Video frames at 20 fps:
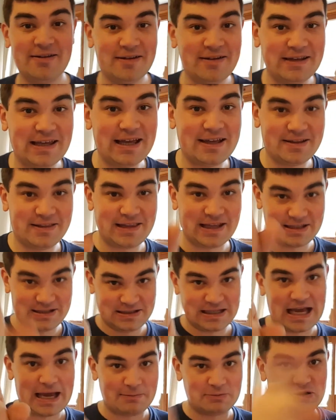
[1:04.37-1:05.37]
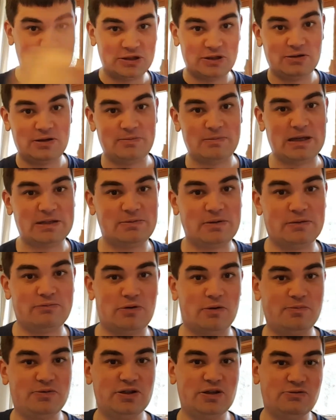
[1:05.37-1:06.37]
Yeah, that absolutely makes me a
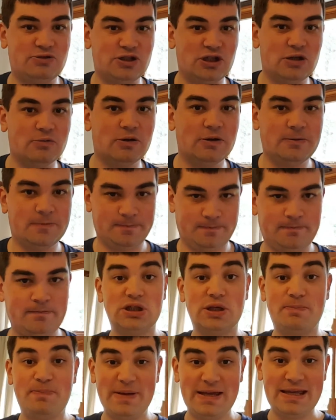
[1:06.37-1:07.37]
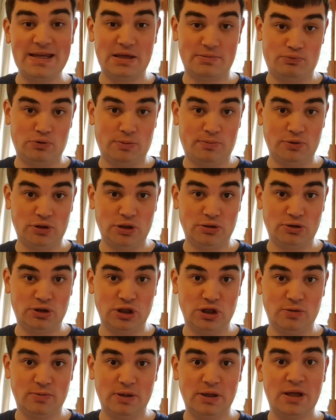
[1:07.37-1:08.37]
proper YouTuber. So being a proper
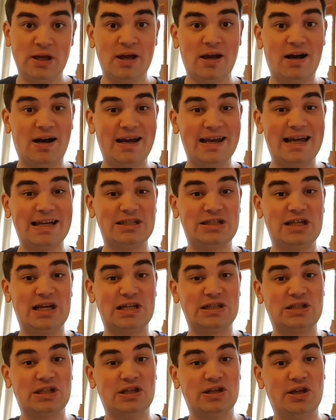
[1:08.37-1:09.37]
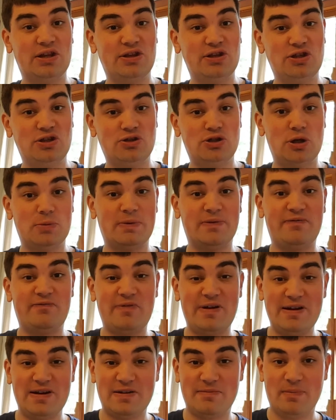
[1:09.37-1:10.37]
YouTuber, I actually asked another YouTuber
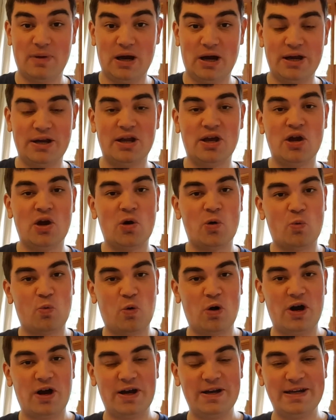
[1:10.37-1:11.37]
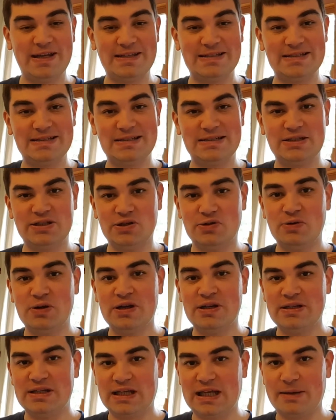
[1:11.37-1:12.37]
friend of mine what I needed to do
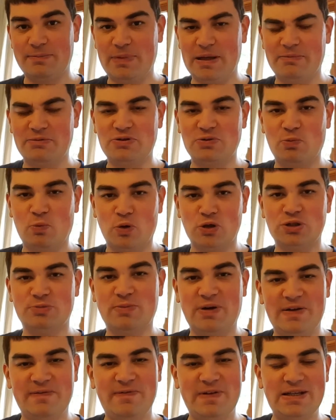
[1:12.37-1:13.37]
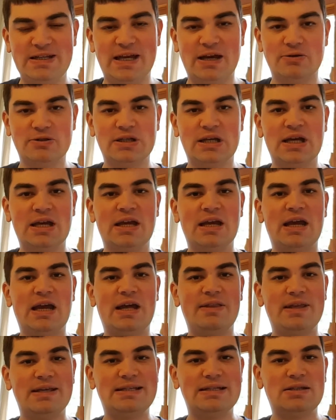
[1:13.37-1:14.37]
to get people to watch my videos.
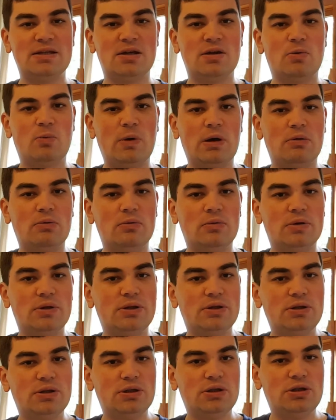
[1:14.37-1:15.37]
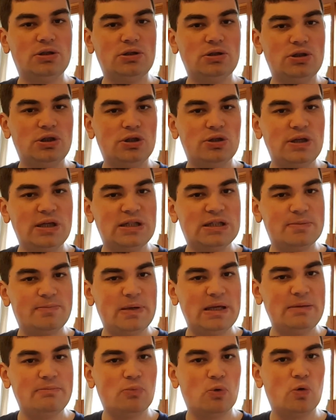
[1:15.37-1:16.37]
And they said, well, you need to
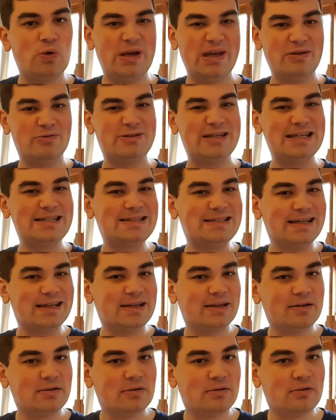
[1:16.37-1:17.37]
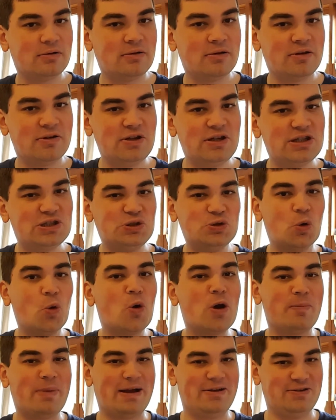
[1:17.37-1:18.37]
be more egotistic. You need to
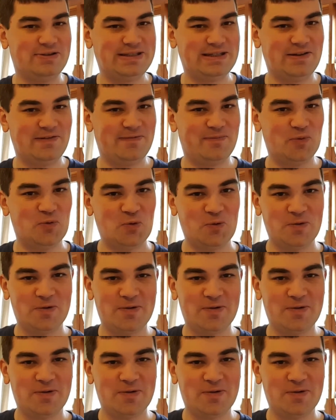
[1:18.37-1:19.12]
talk about yourself more.